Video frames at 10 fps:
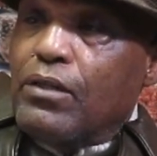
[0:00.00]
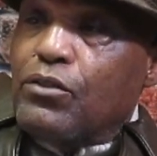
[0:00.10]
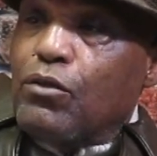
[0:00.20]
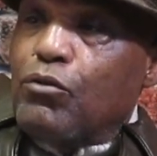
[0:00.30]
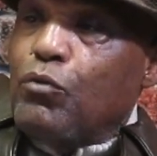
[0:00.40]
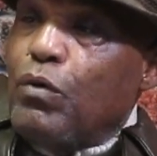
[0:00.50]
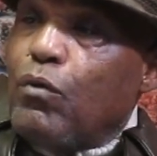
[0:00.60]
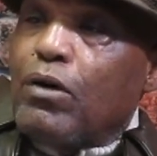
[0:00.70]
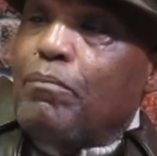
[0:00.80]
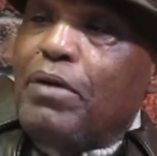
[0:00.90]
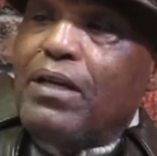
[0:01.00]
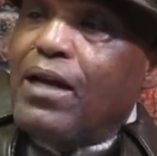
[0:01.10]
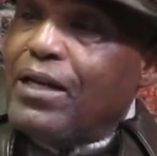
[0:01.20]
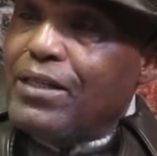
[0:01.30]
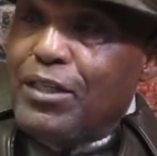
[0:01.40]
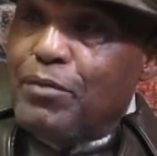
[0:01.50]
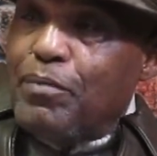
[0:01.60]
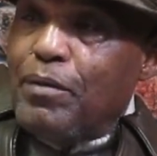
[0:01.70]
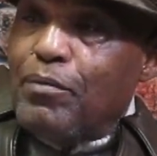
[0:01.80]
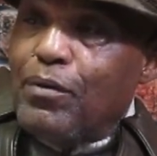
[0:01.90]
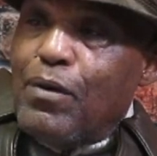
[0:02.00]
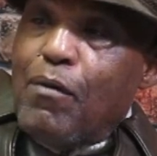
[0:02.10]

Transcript: So do we want to be like these people?